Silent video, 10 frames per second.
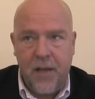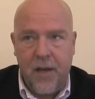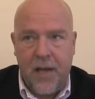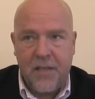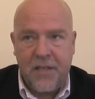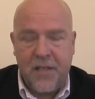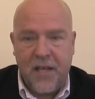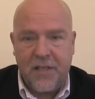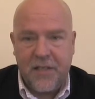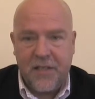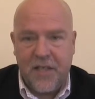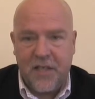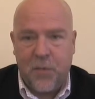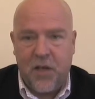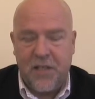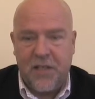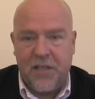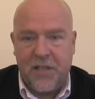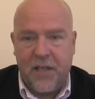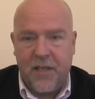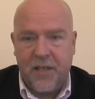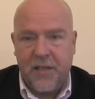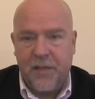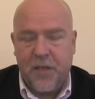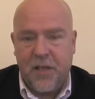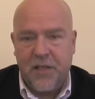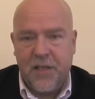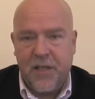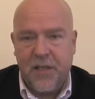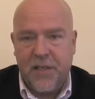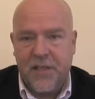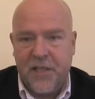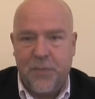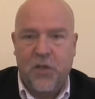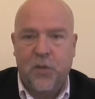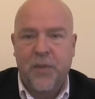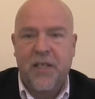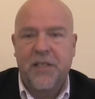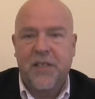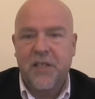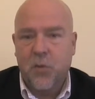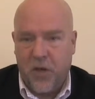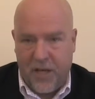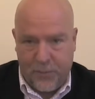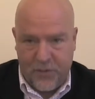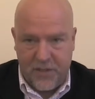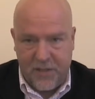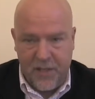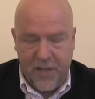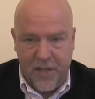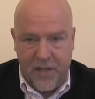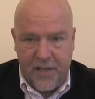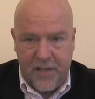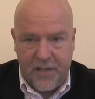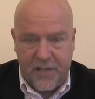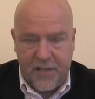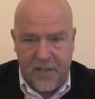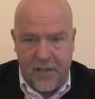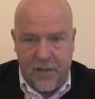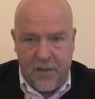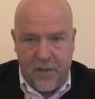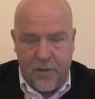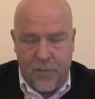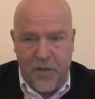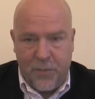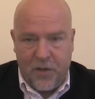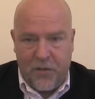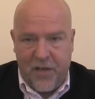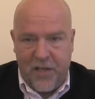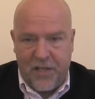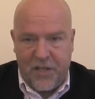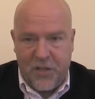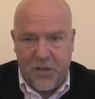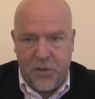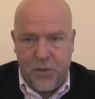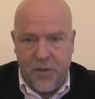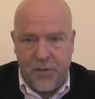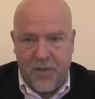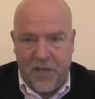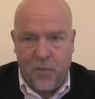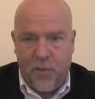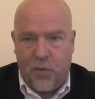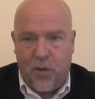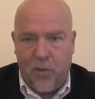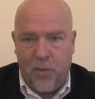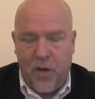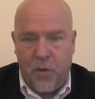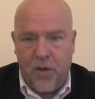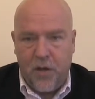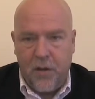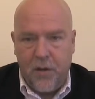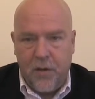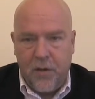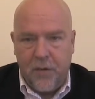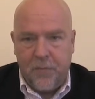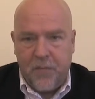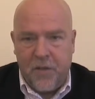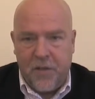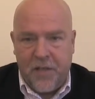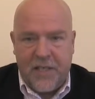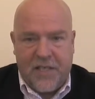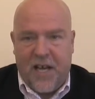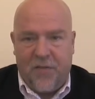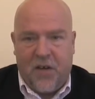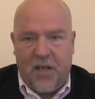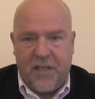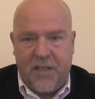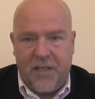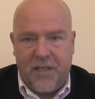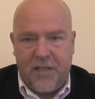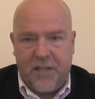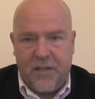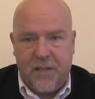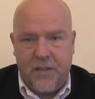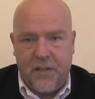And Synectics explains this technique by saying that in typical meetings what happens is people are there to help the problem owner, they're there to have ideas,